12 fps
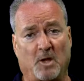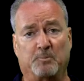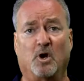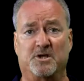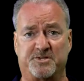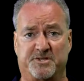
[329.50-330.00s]

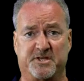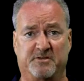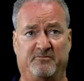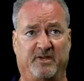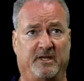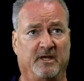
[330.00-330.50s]

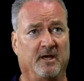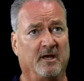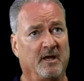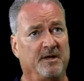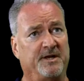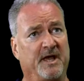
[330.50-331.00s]
processing fee.
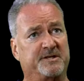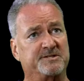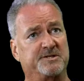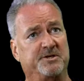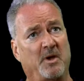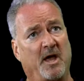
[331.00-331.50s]

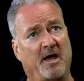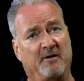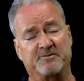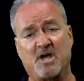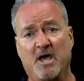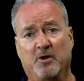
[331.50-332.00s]
Next, you
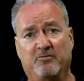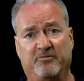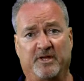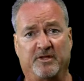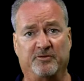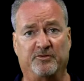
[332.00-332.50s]
have title
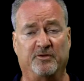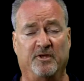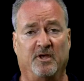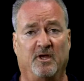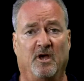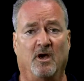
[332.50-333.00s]
fees.
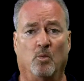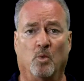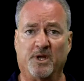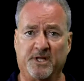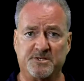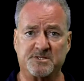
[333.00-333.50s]

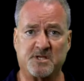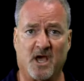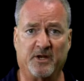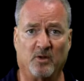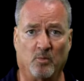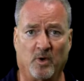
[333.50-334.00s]
What is
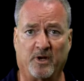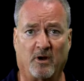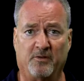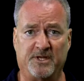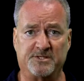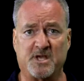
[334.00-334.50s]
title? What
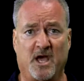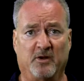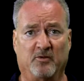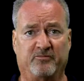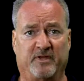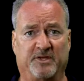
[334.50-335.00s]
are these
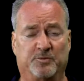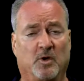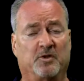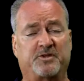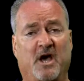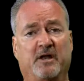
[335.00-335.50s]
title fees?
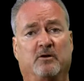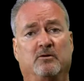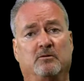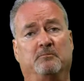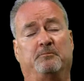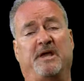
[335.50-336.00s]
Well,
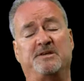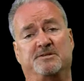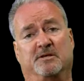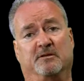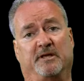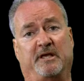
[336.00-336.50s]
title
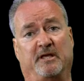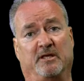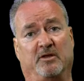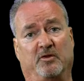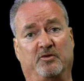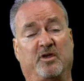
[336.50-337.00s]
basically
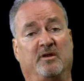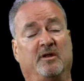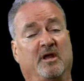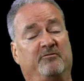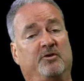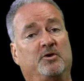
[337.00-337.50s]
is, and
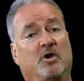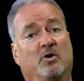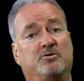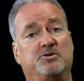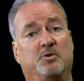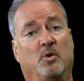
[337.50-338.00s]
if you
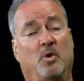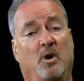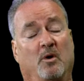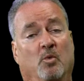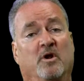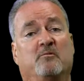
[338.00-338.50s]
go to
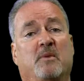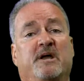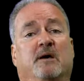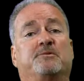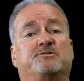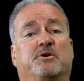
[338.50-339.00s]
one of my
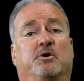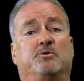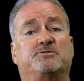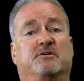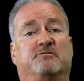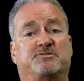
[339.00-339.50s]

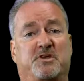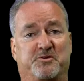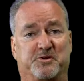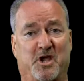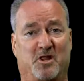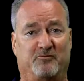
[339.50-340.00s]
episodes of the
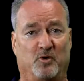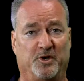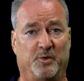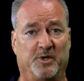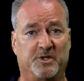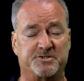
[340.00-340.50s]
Southern
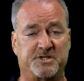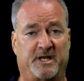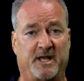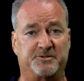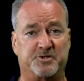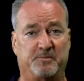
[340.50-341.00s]
California Real Estate
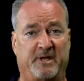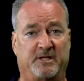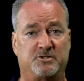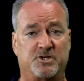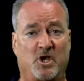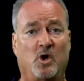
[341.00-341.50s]
Answer
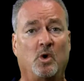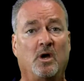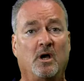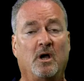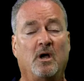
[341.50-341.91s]
Man show,